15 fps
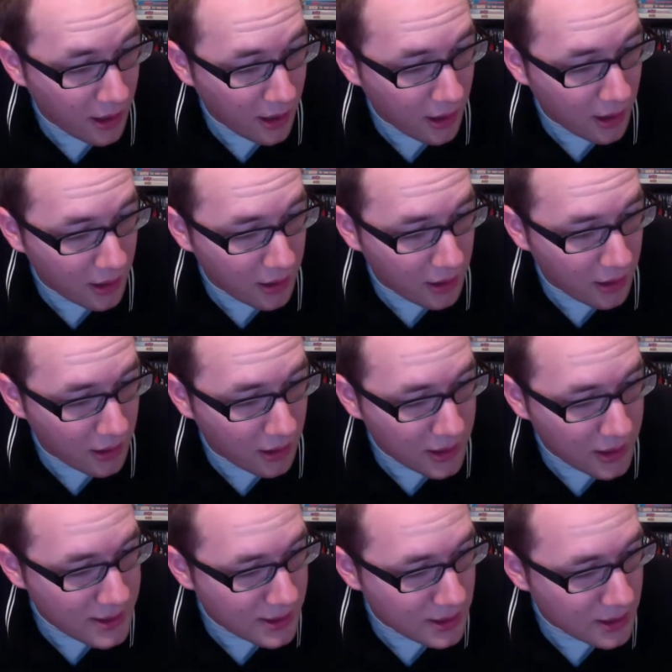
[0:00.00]

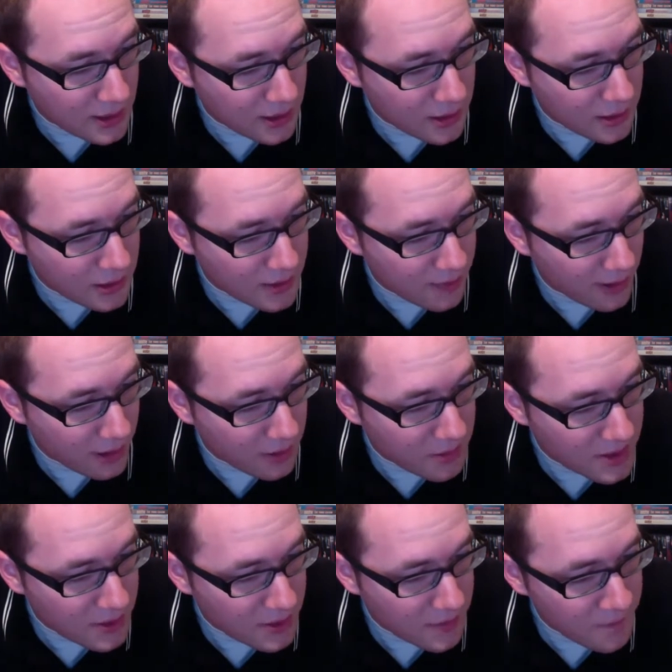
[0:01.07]
Alicia,
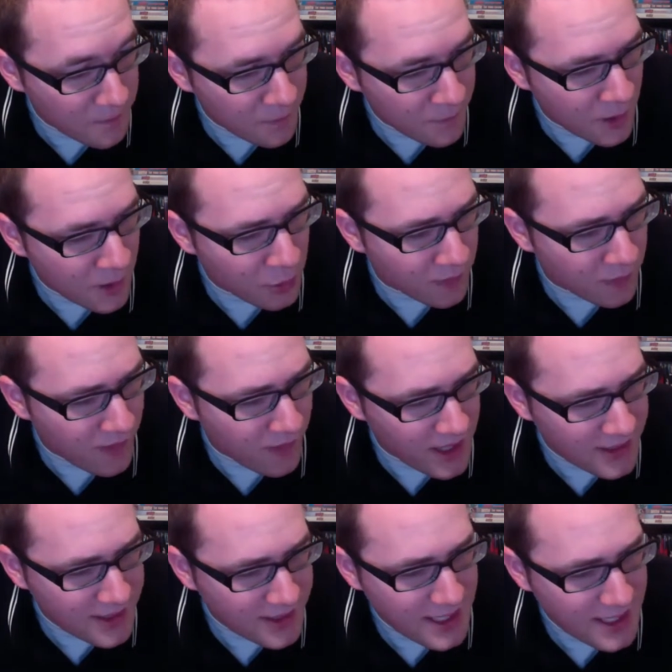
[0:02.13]
develops through
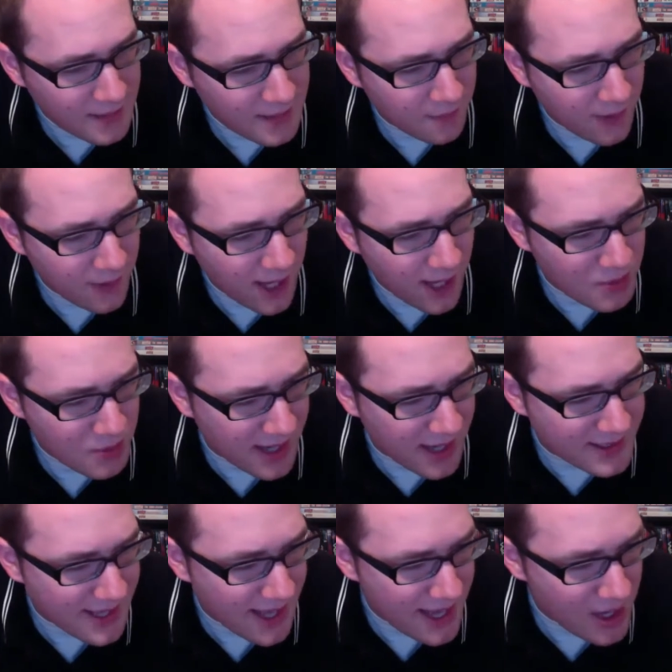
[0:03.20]
fantasies and
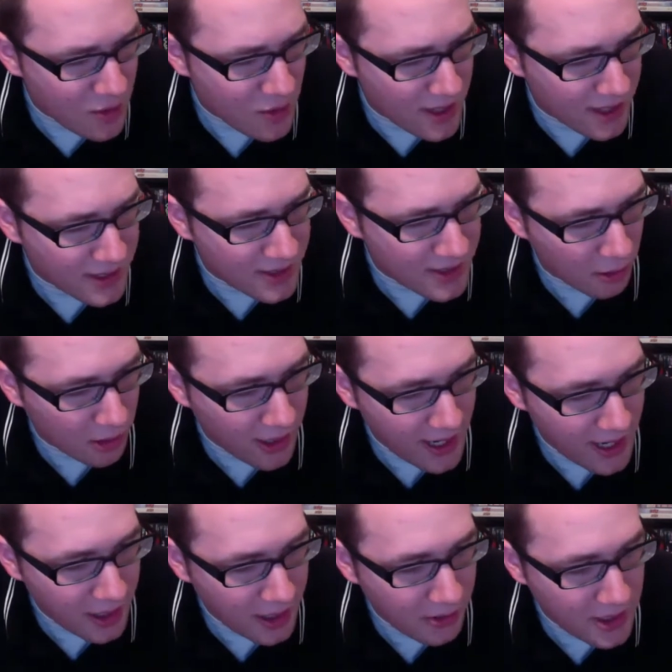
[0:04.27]
flashbacks that intermix
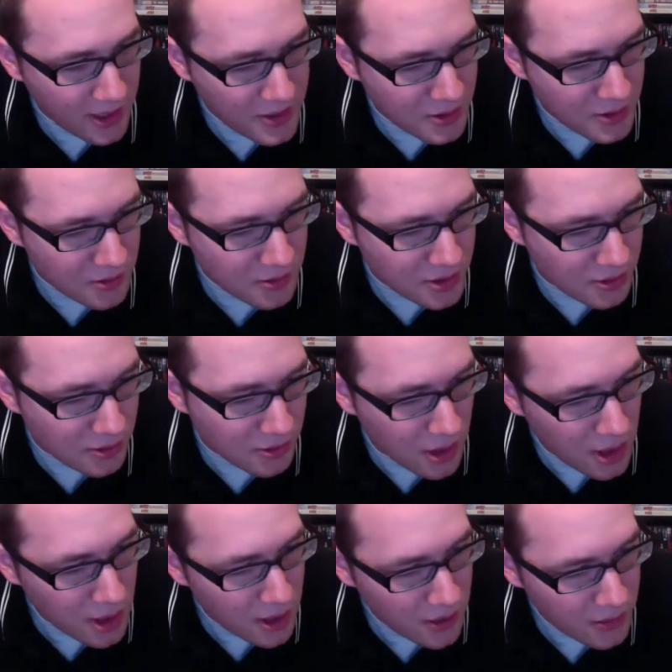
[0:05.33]
organically due to
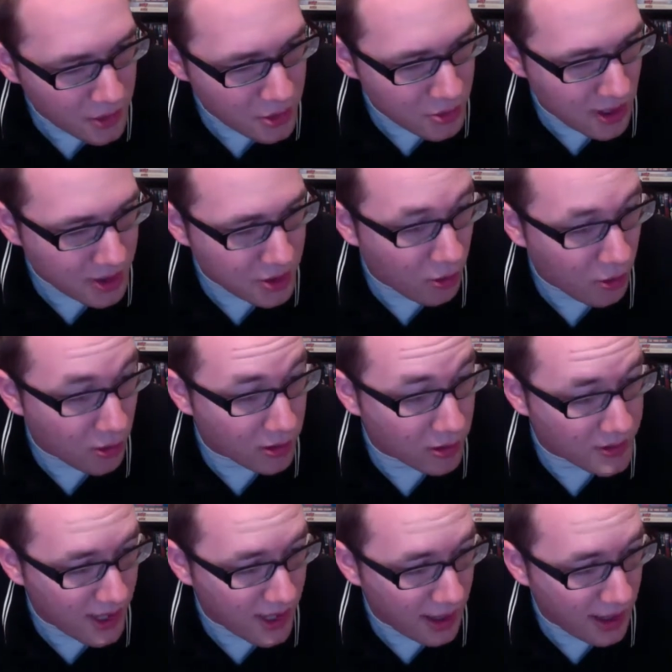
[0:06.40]
the directorial
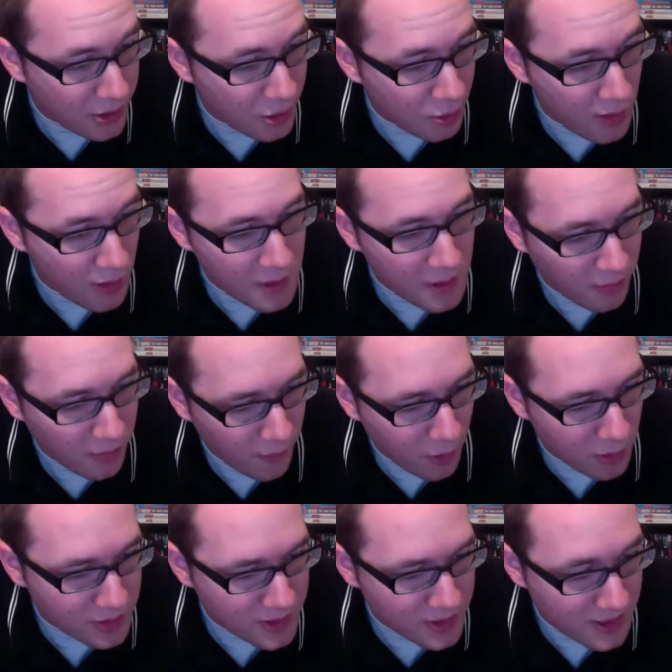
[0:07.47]
style and the riveting
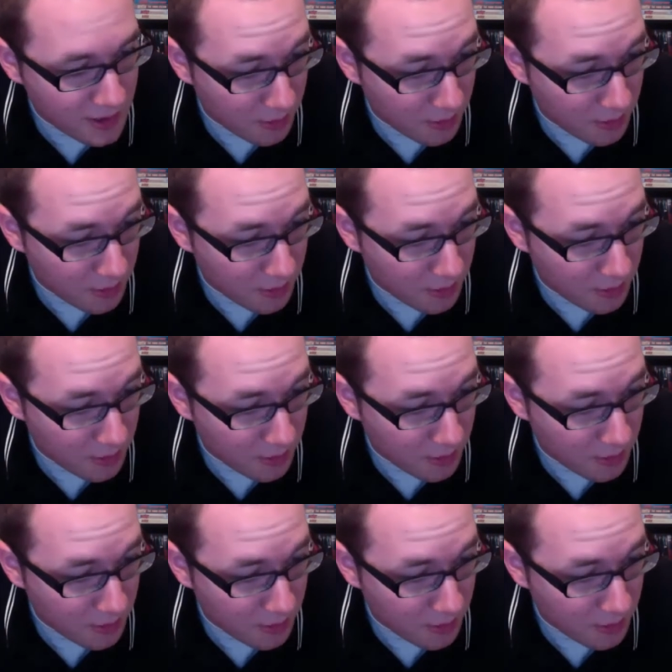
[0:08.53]
performances of